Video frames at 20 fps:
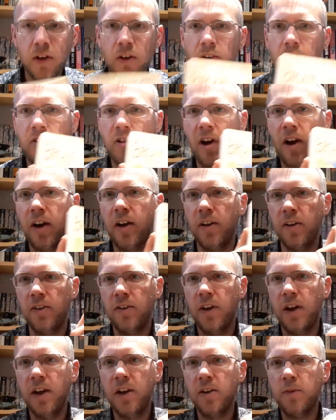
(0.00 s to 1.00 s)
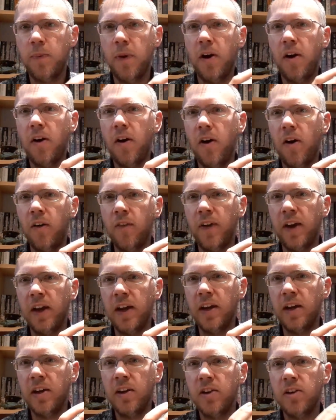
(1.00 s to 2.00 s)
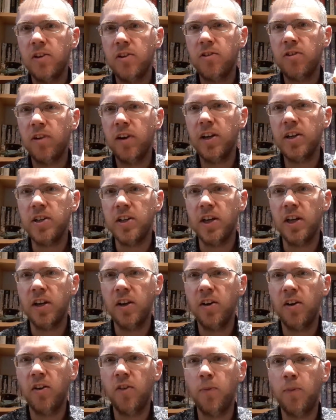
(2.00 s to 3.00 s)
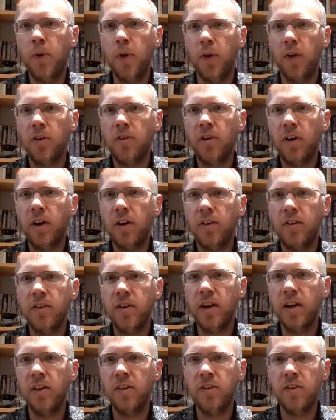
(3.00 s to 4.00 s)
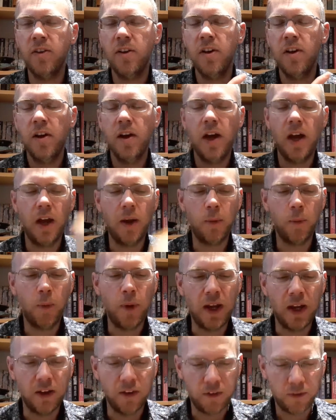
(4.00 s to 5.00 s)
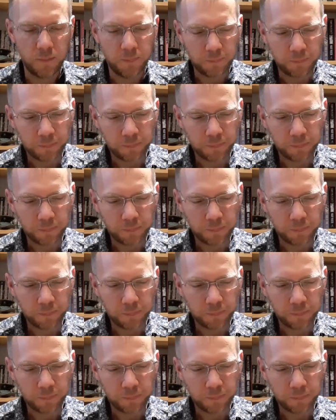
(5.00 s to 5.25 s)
Truckers, and it's part of a trilogy of books, Truckers, Diggers and Wings.